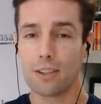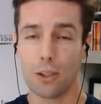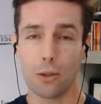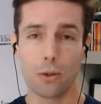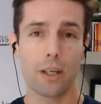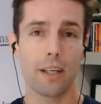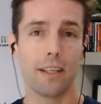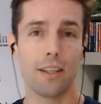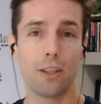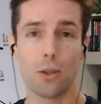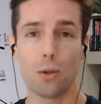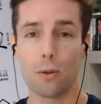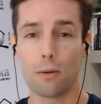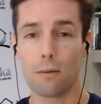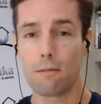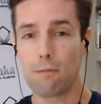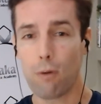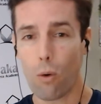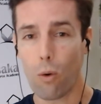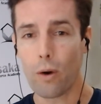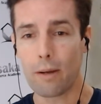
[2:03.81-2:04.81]
you can do
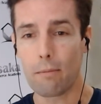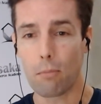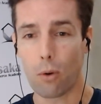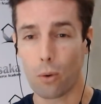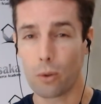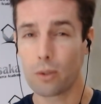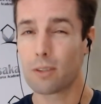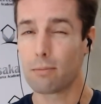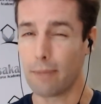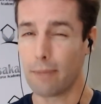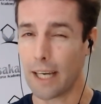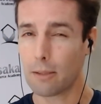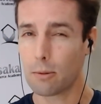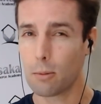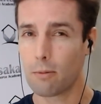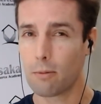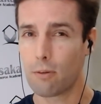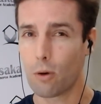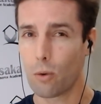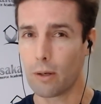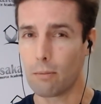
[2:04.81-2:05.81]
four imports,
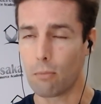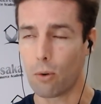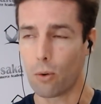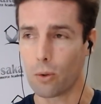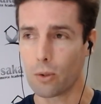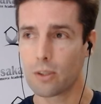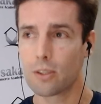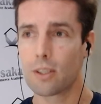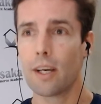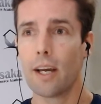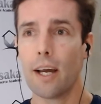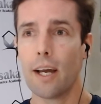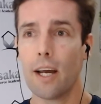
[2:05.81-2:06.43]
maximum four imports,